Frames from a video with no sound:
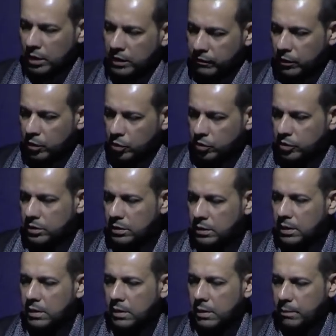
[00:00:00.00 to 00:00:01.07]
evolution,
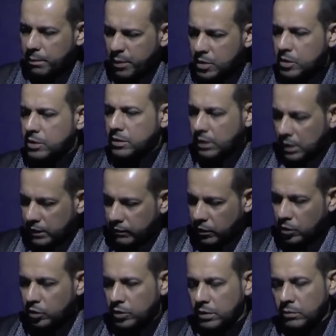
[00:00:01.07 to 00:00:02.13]
personal
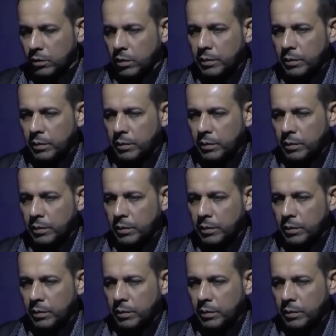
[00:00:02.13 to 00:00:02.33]
evolution, what we